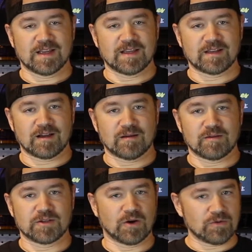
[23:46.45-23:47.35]
And uh,
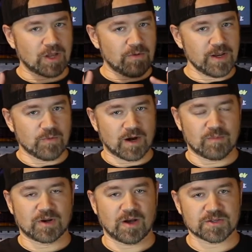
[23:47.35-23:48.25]
don't go anywhere
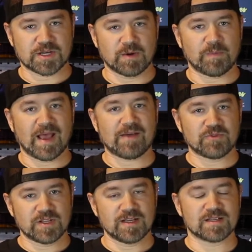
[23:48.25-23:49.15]
because coming up
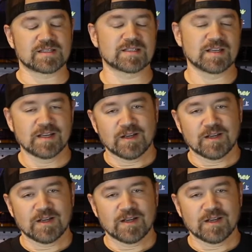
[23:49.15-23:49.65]
after this,